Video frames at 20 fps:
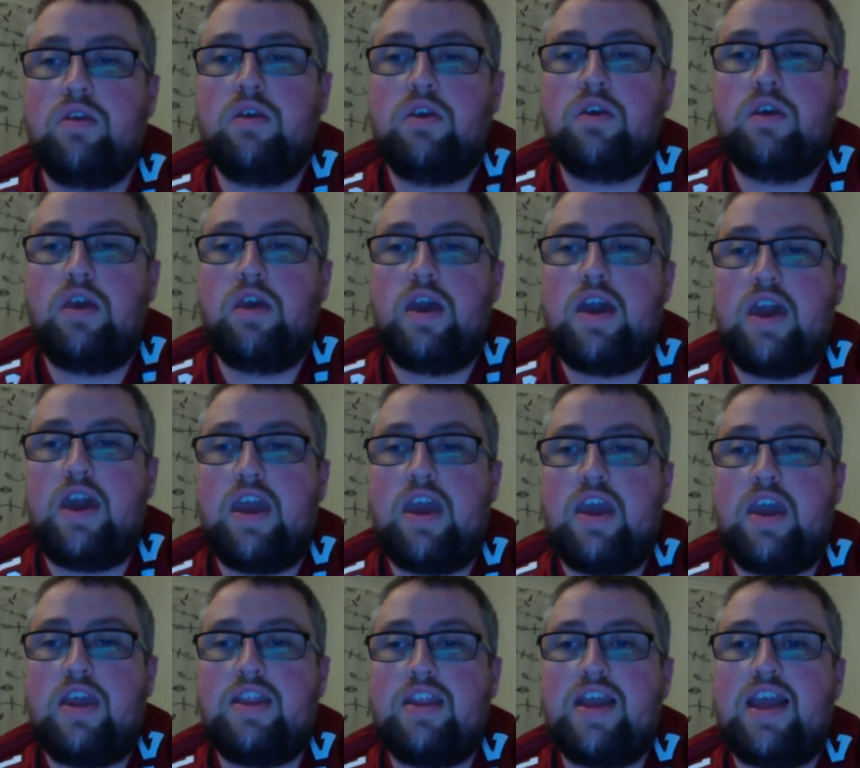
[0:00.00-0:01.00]

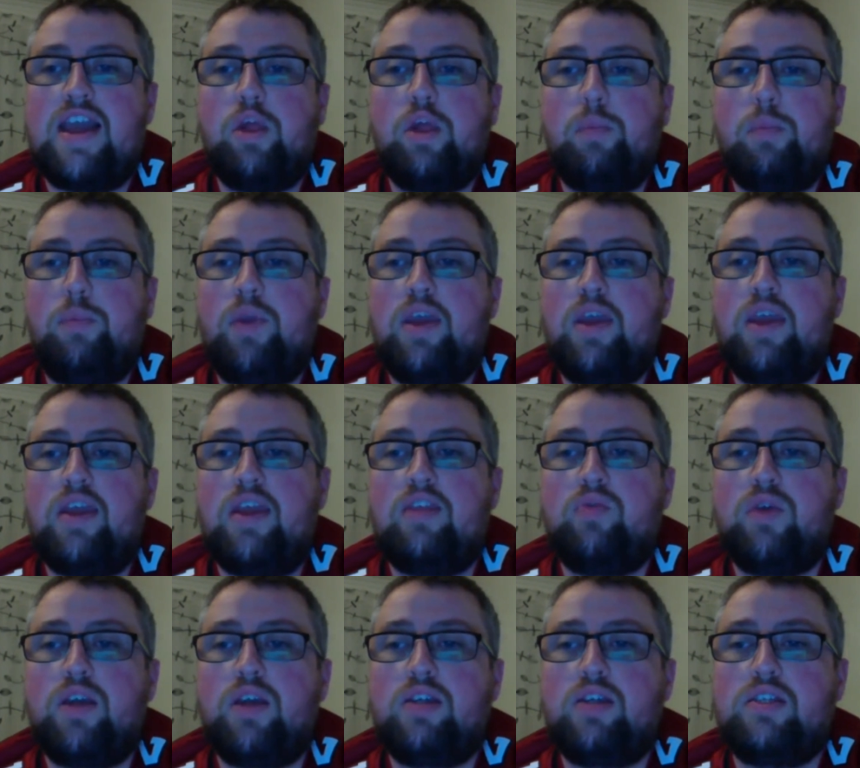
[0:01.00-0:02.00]
Niall B
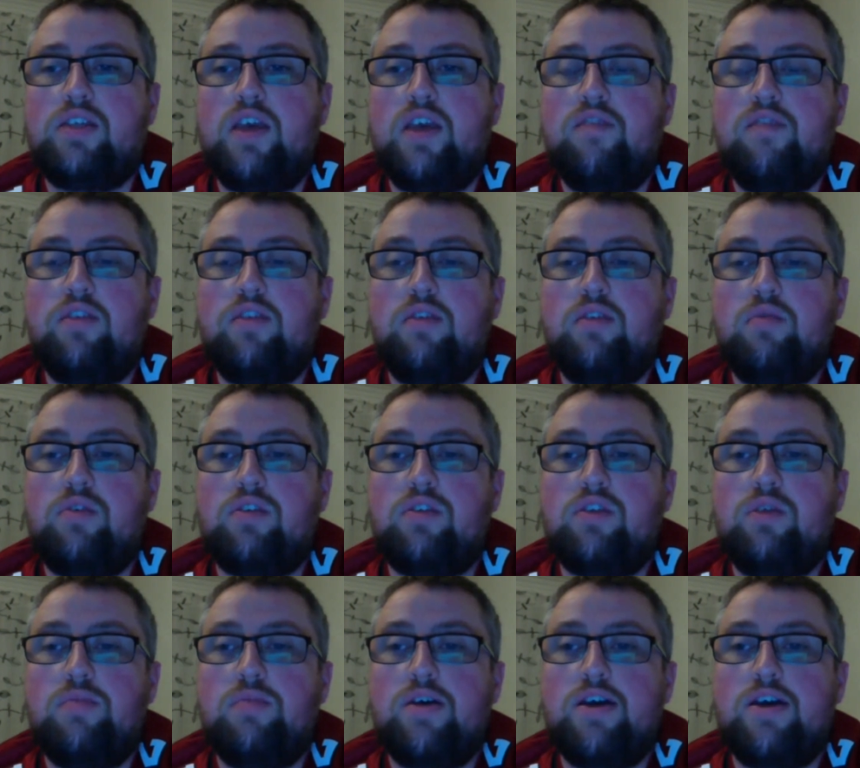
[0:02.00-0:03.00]
27, what's
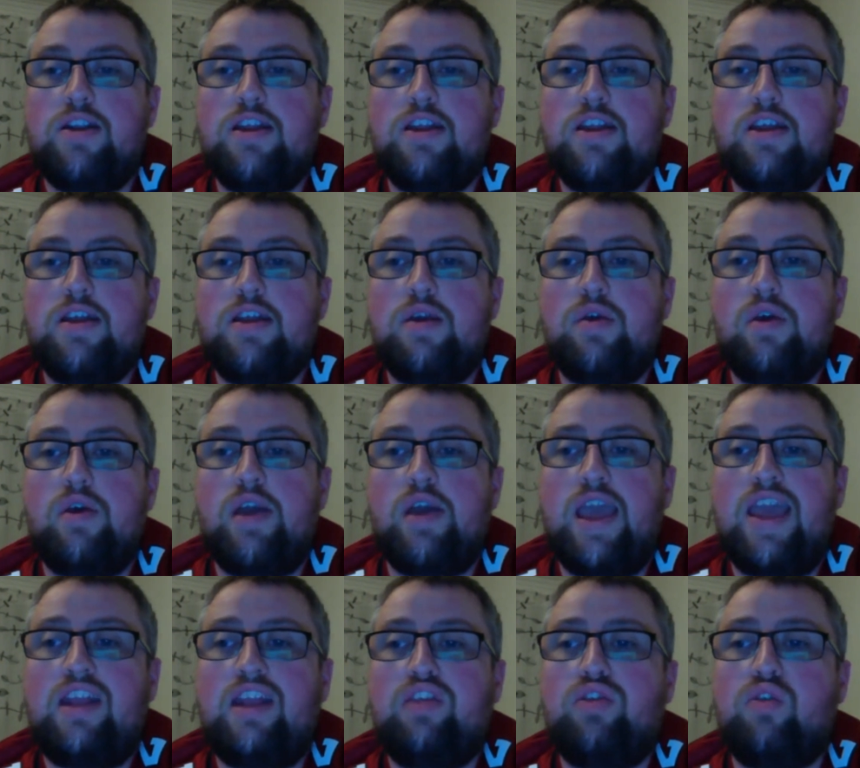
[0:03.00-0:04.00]
up, man?
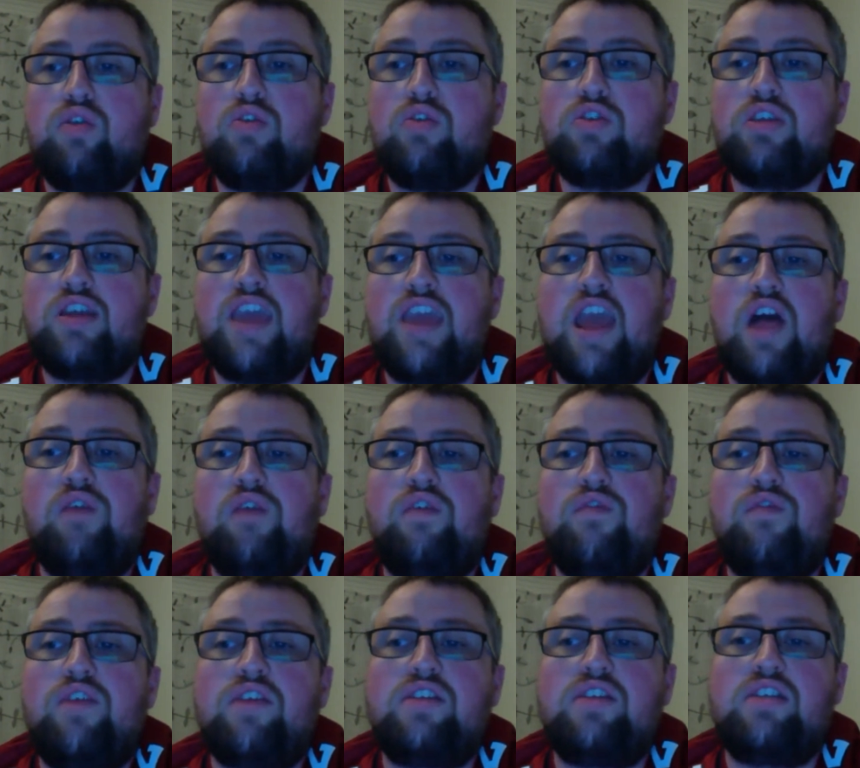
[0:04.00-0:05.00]
Any thoughts on Kelvin
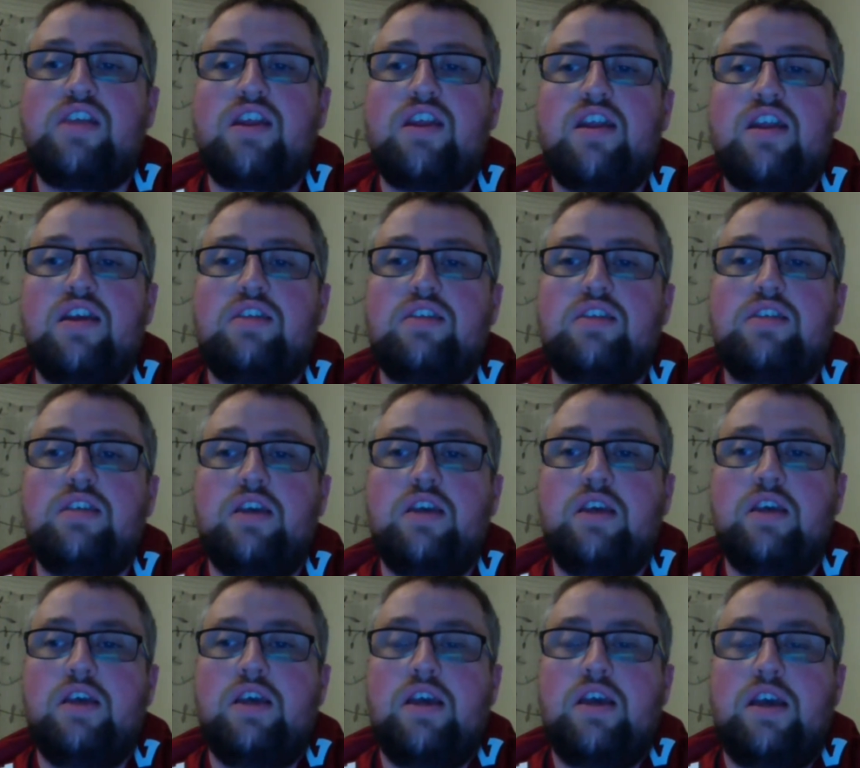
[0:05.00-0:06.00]
versus Chris?
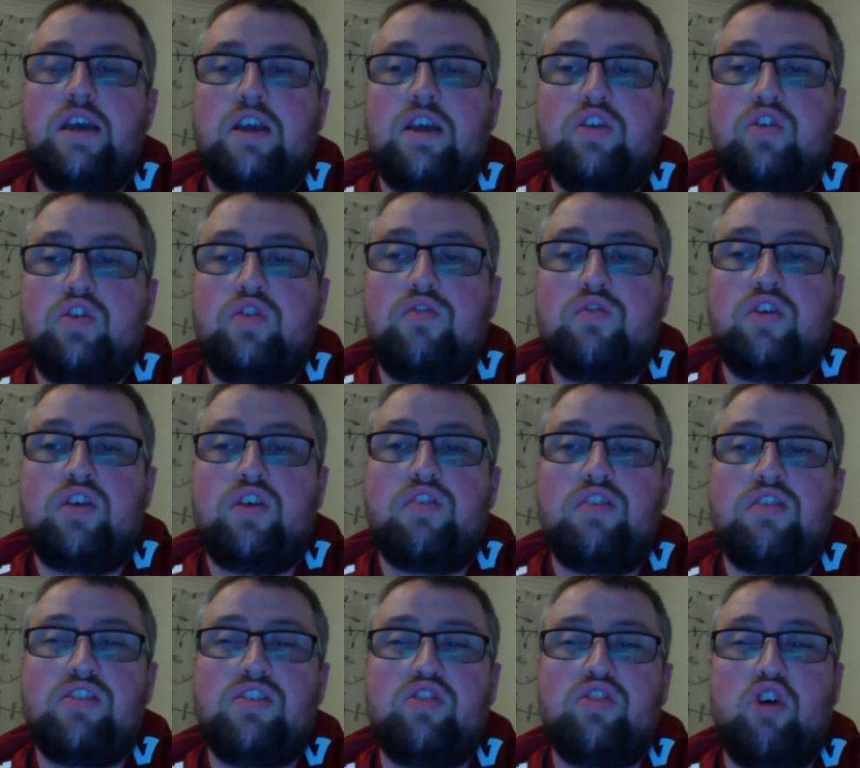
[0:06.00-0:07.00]
You've got
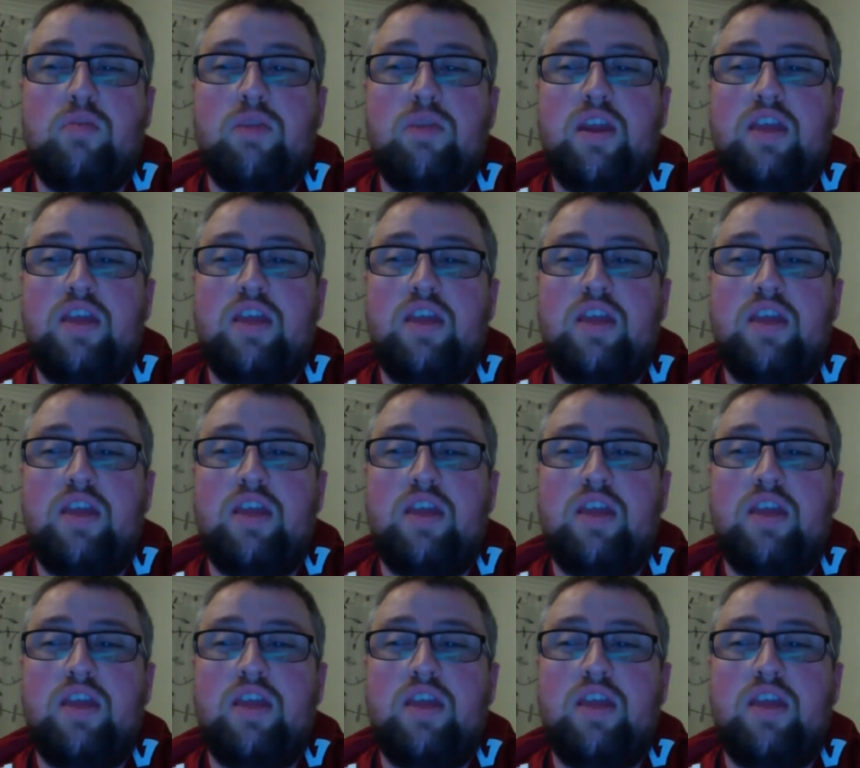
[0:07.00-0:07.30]
Chris dominating